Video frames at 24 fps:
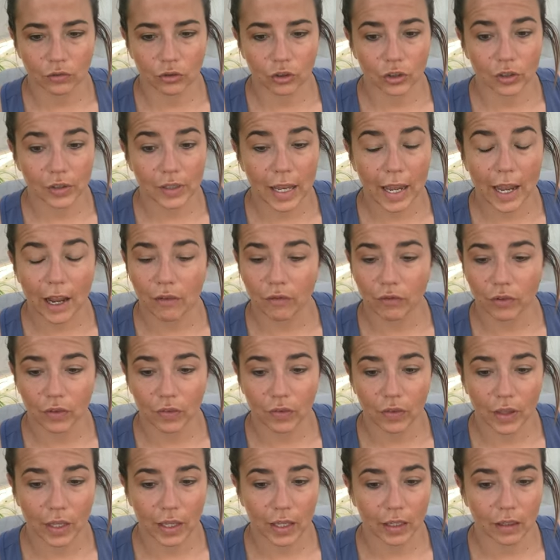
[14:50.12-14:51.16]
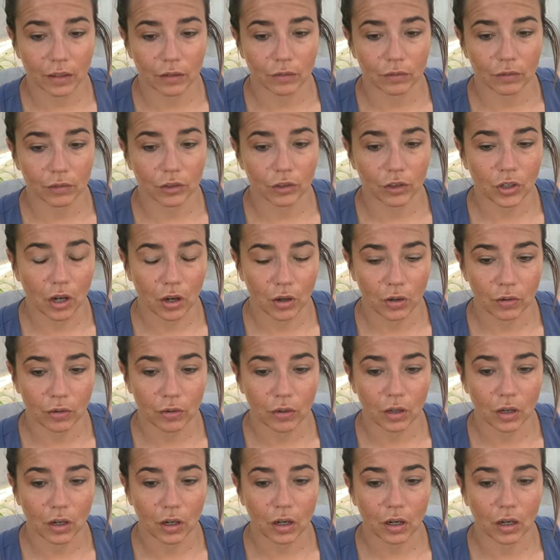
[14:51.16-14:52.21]
just everything
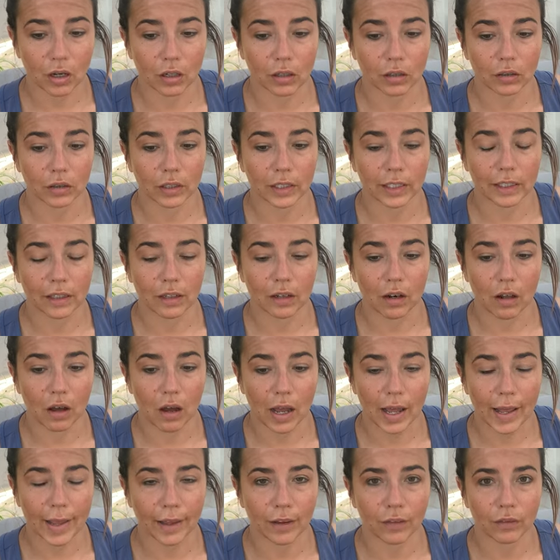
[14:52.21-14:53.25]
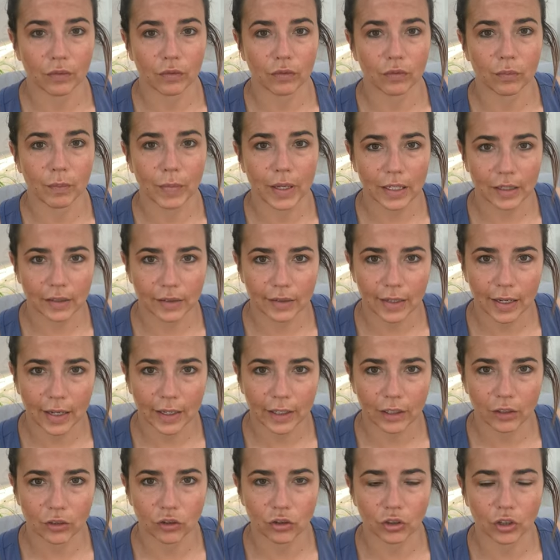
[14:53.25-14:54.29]
yoga in life,
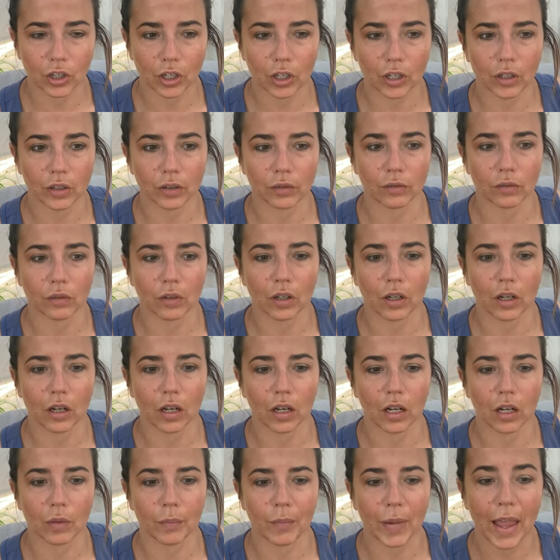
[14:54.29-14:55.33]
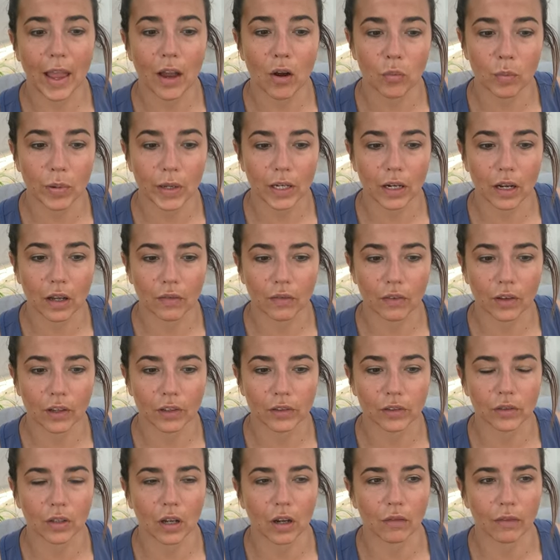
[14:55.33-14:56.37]
meditation, helping
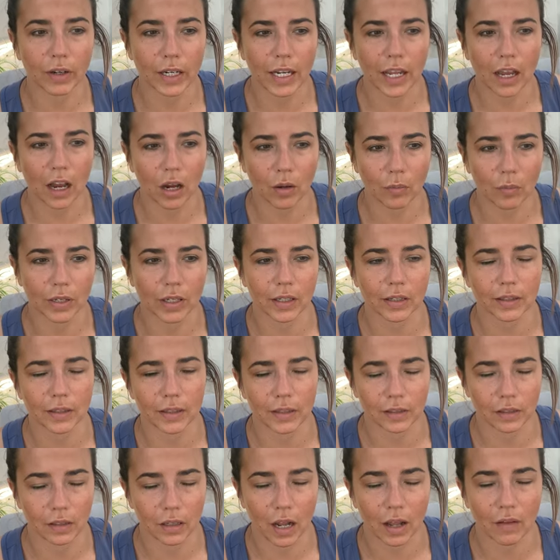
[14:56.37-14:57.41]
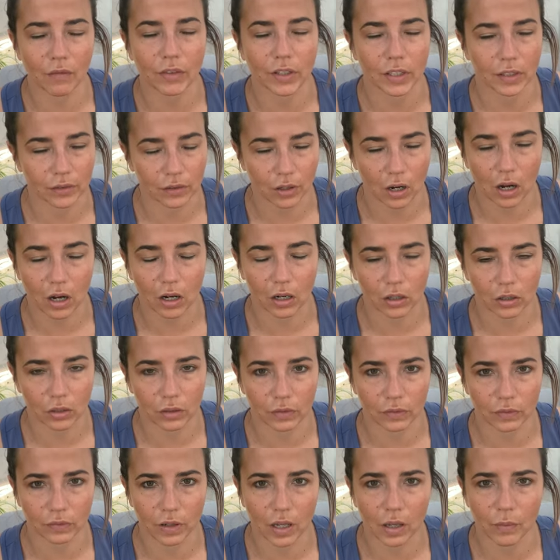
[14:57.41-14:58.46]
others. So I really hope this is like the start
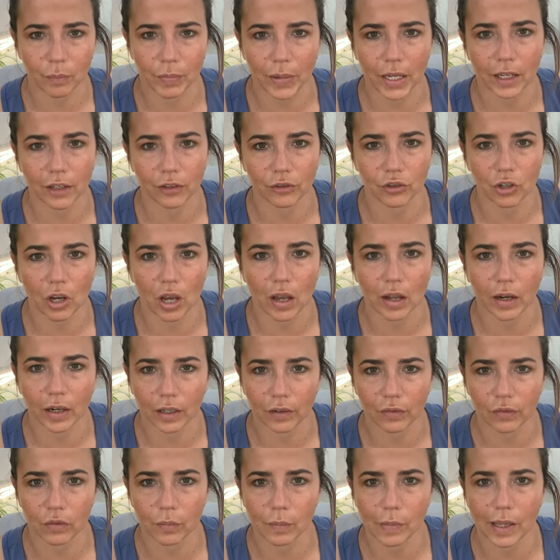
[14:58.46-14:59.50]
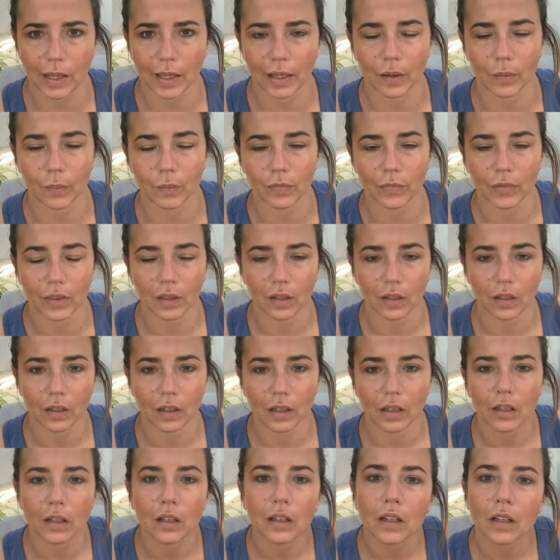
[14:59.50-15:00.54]
of a bigger journey for me.
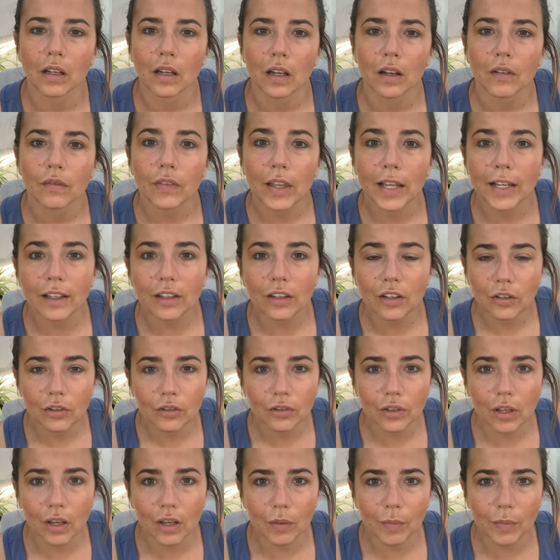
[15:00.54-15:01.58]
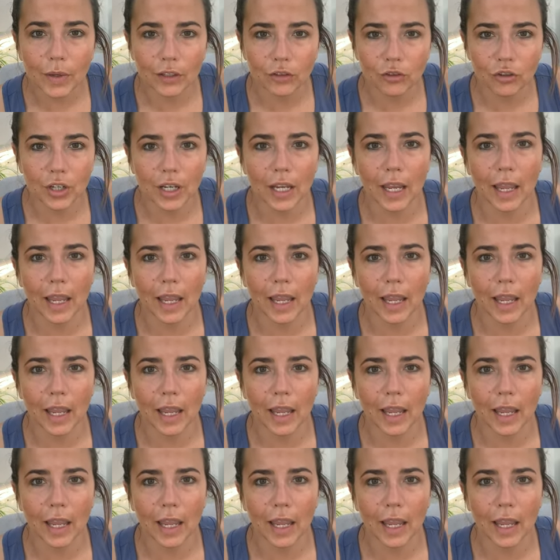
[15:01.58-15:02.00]
Thank you so much